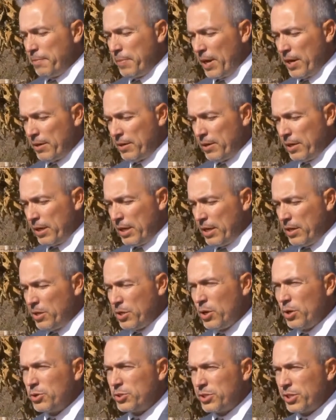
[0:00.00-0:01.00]
But
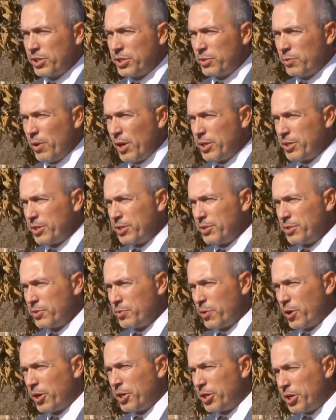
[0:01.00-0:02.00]
in those
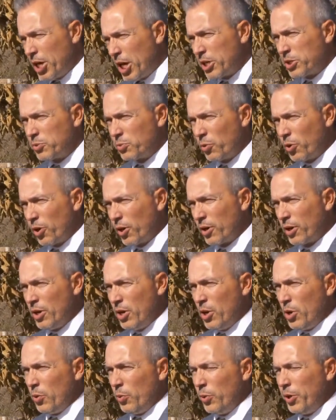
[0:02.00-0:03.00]
situations where it does work,
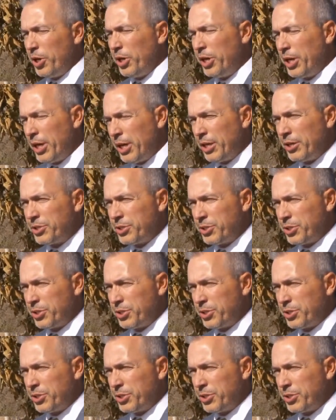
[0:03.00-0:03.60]
we need